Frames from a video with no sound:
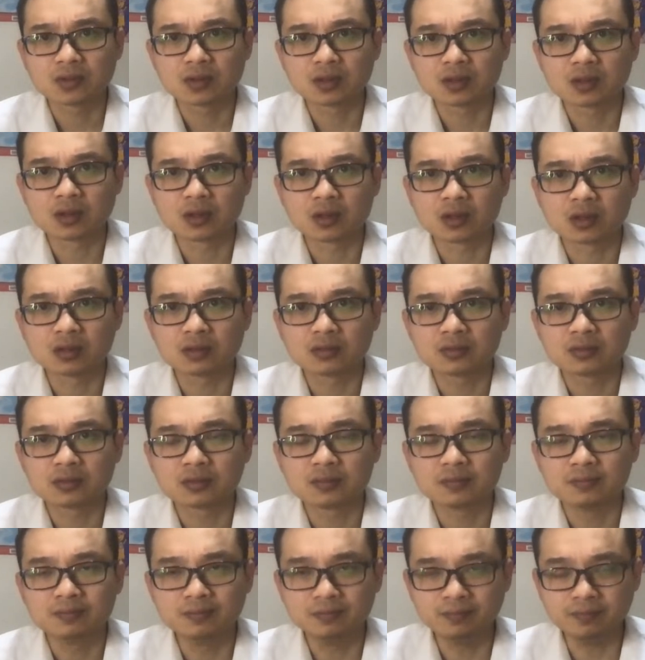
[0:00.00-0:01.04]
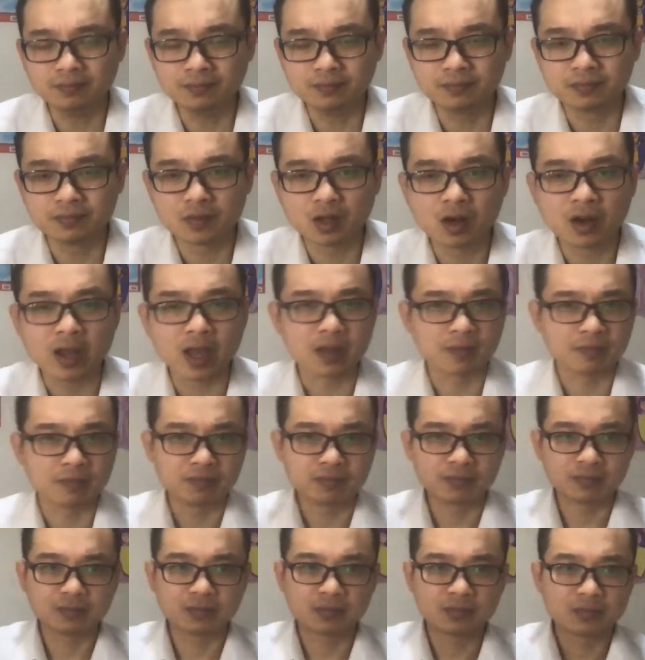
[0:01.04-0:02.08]
You know. Okay,
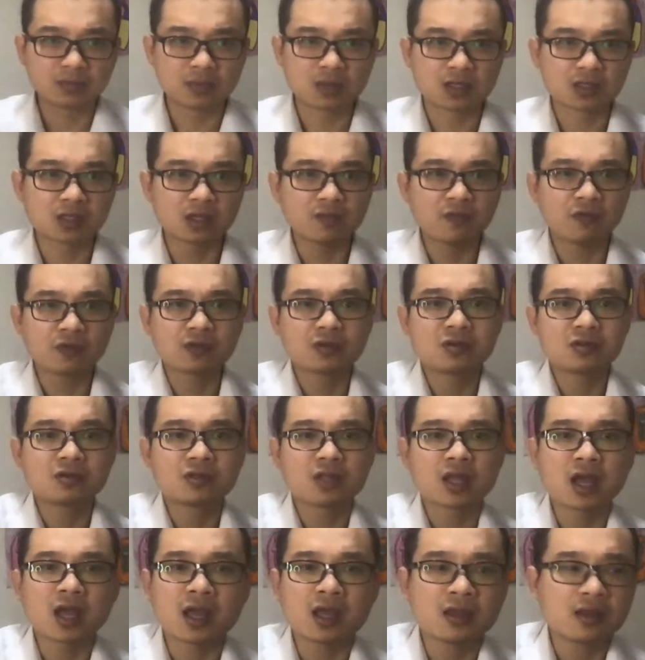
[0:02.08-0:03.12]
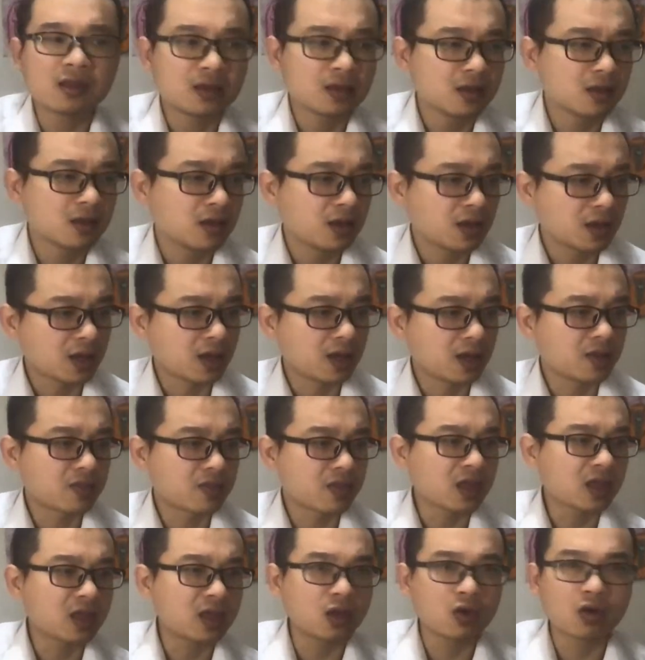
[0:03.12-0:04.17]
that's it for today. And
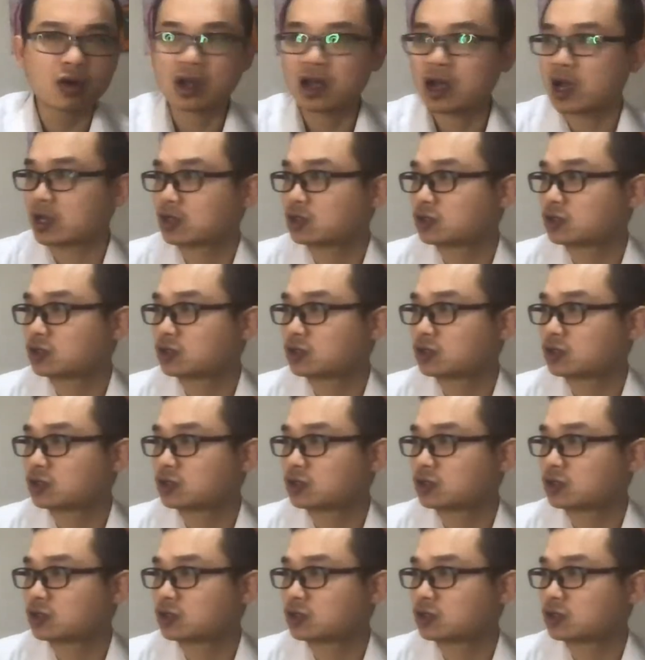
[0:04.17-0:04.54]
thank you. I'm